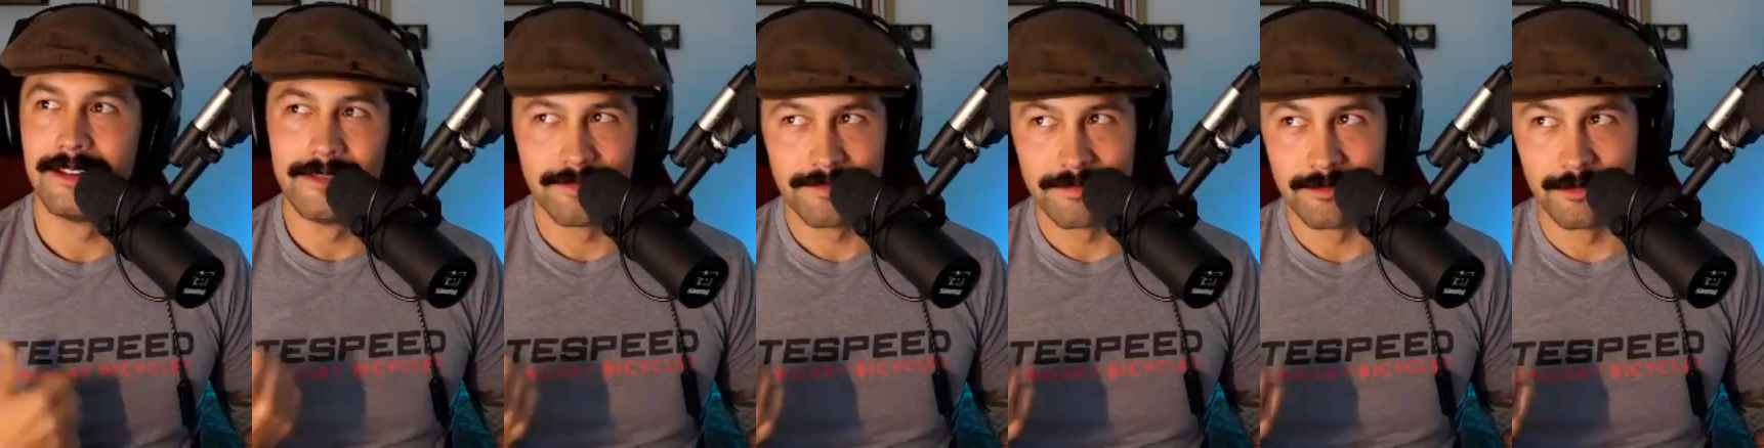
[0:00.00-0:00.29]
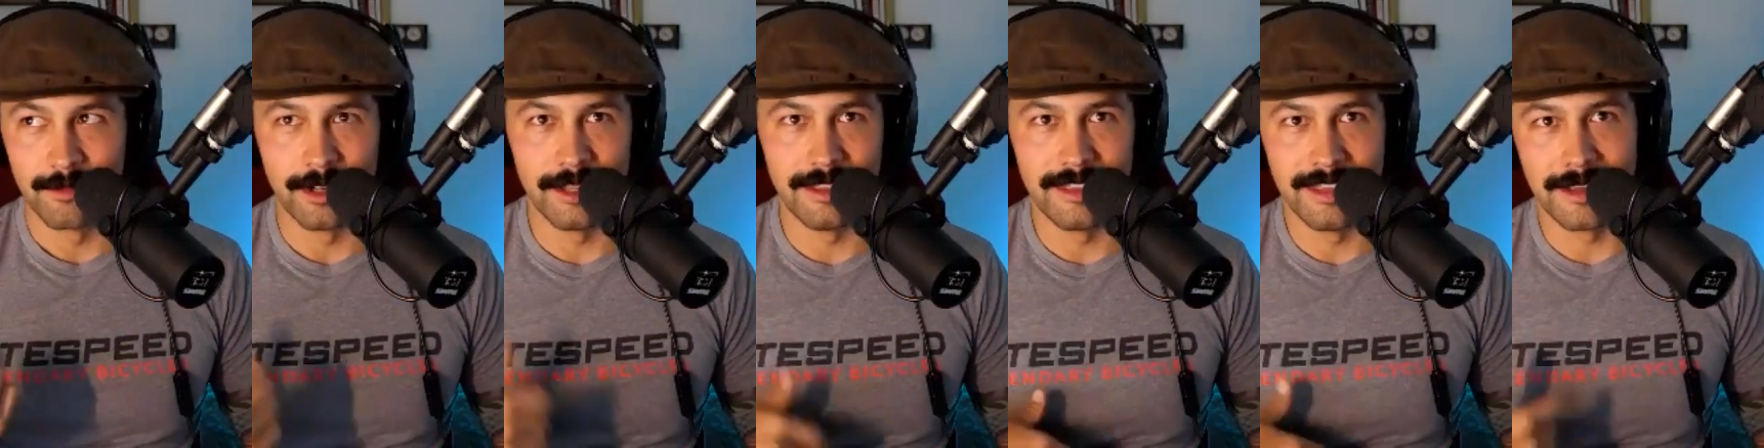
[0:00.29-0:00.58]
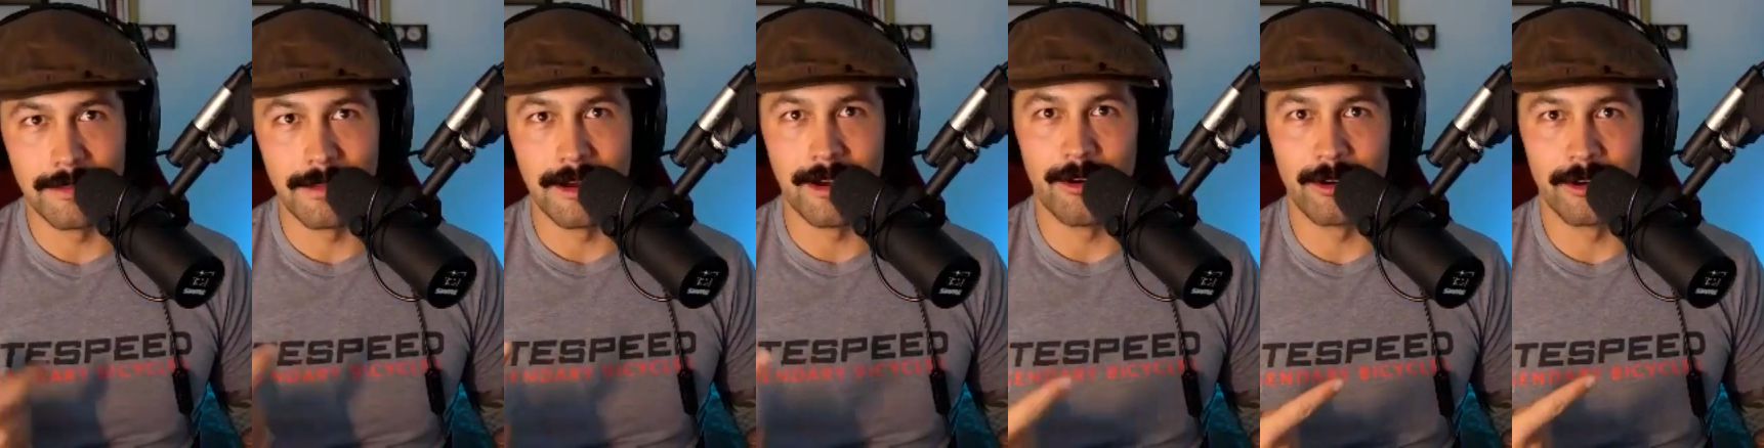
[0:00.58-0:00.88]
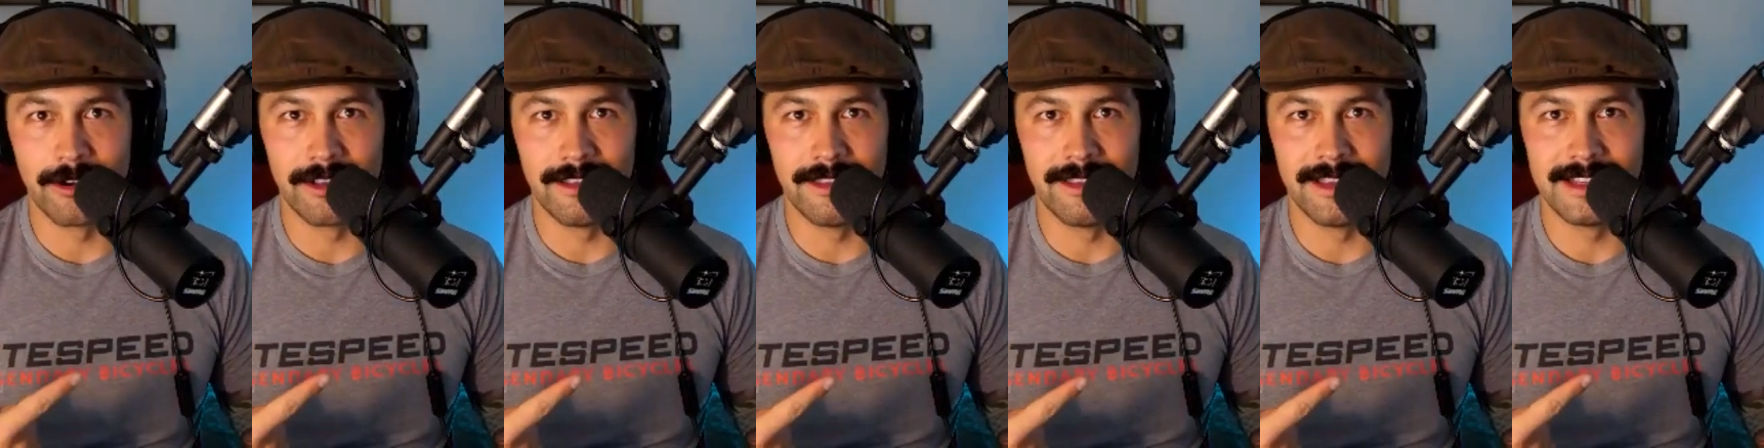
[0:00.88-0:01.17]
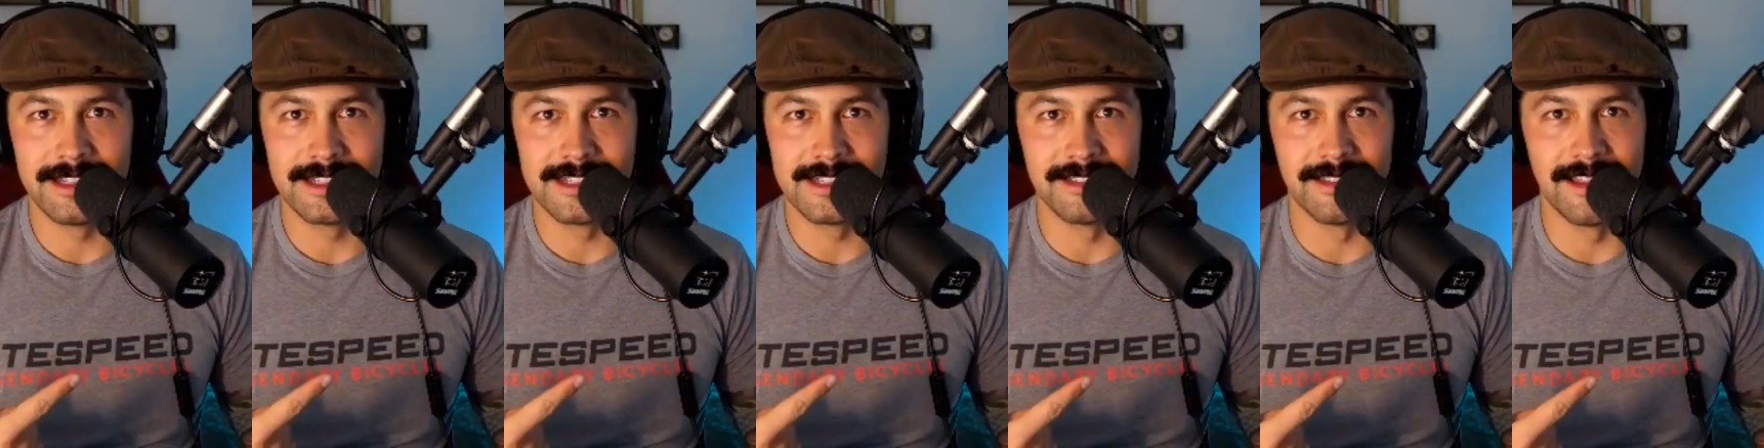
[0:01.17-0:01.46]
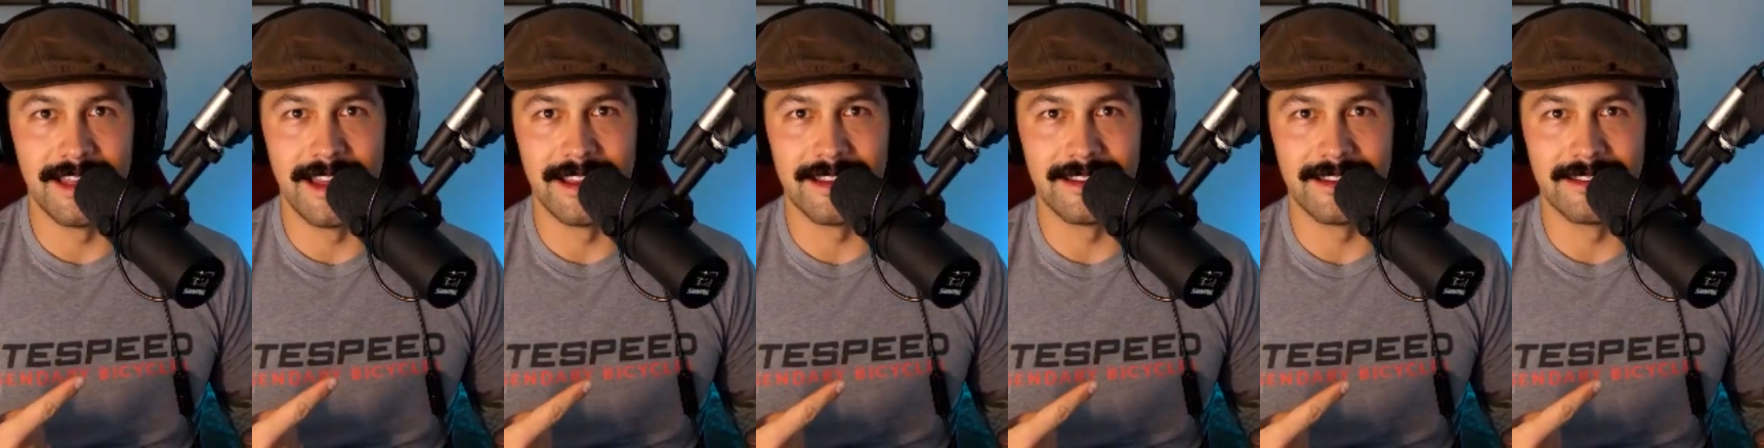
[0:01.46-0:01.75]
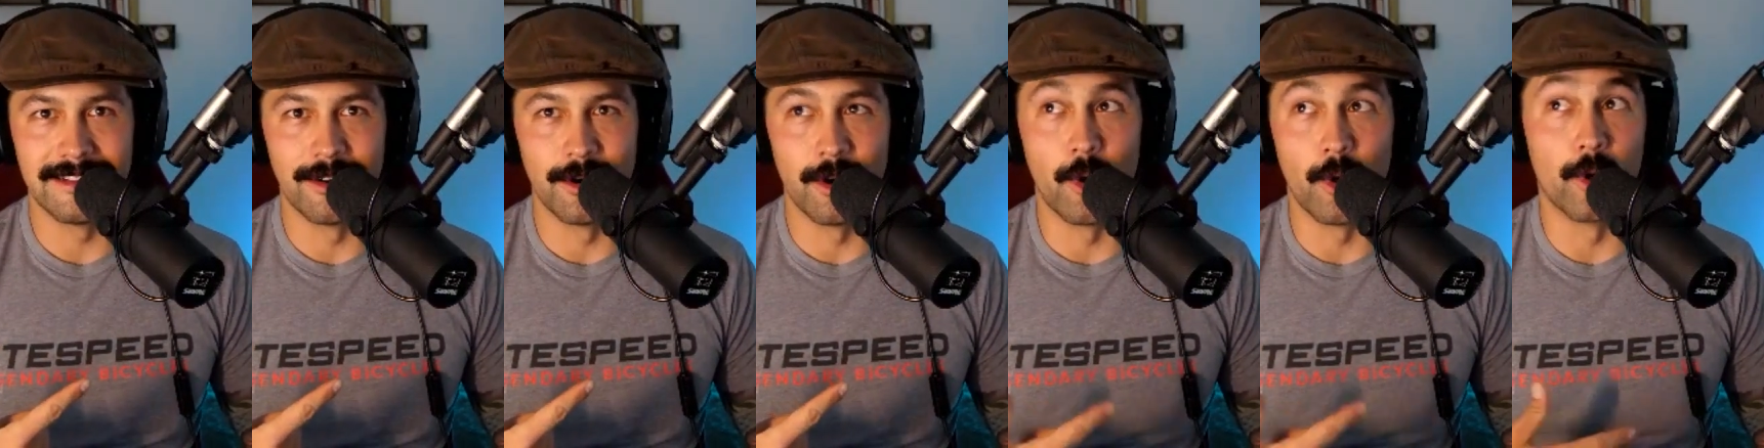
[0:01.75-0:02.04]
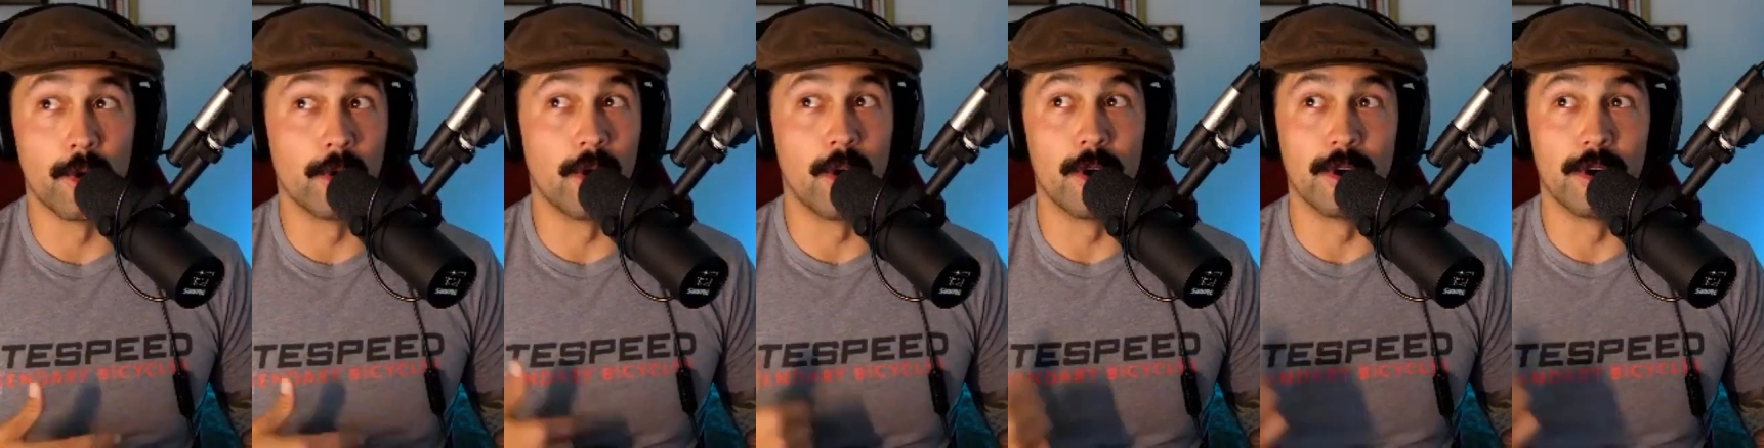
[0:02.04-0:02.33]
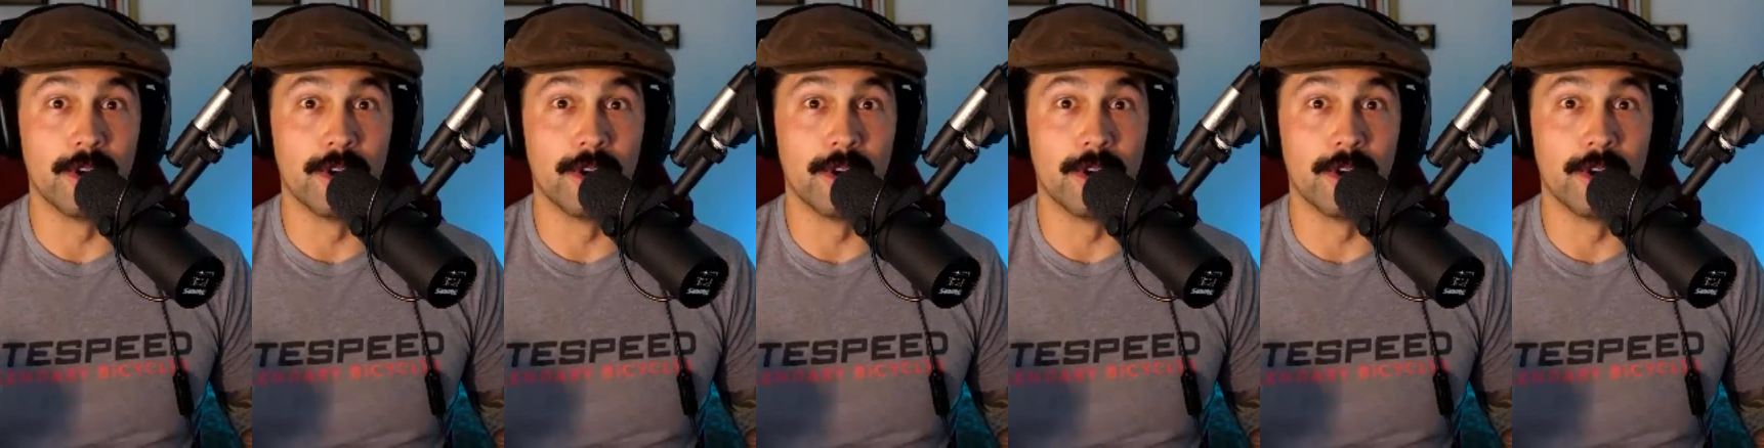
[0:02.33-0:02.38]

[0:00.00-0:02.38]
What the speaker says: what do you think about ordering this? And like, or